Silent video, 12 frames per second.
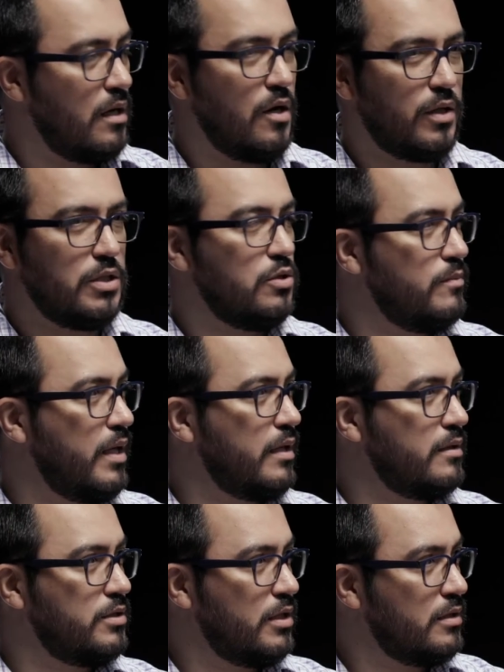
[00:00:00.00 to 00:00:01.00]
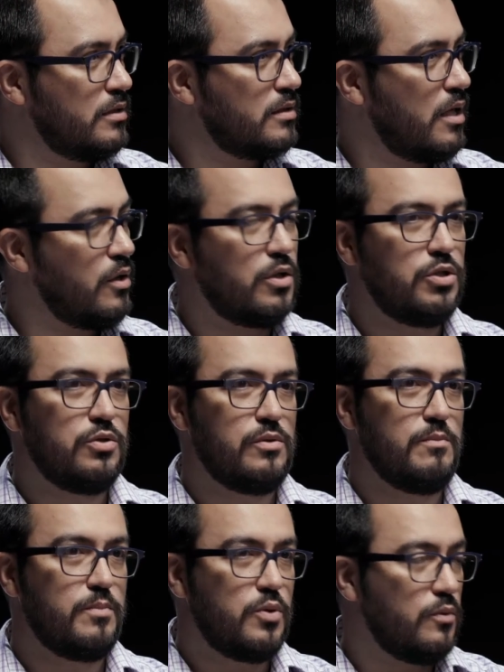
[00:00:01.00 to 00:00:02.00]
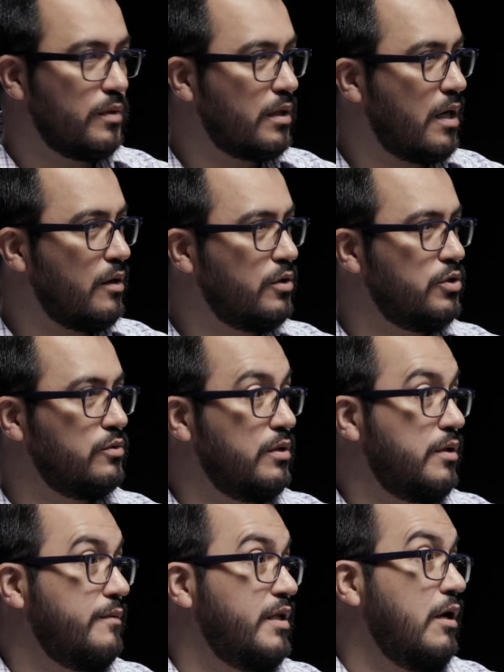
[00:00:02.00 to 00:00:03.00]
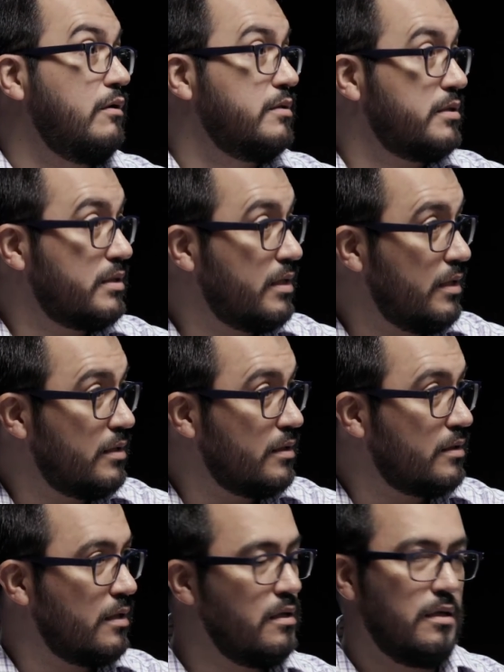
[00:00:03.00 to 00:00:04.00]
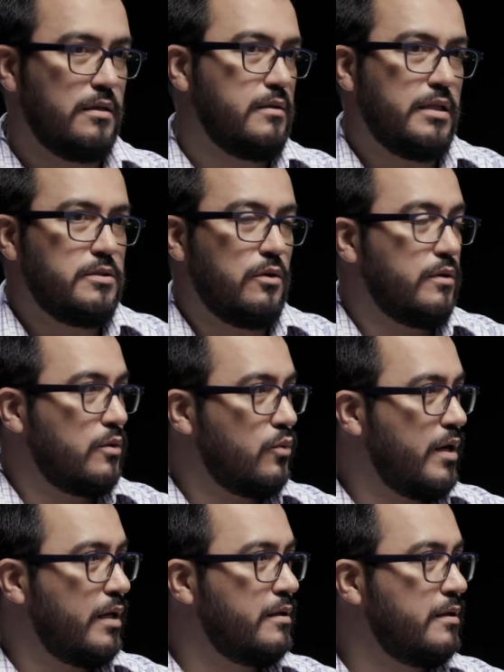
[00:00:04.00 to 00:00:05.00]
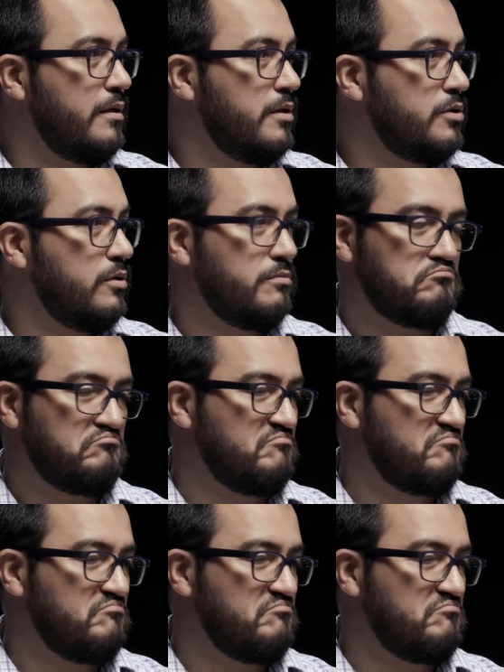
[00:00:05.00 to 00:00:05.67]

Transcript: how can you make changes, how can you improve it, how can you really understand it? That's no other way. So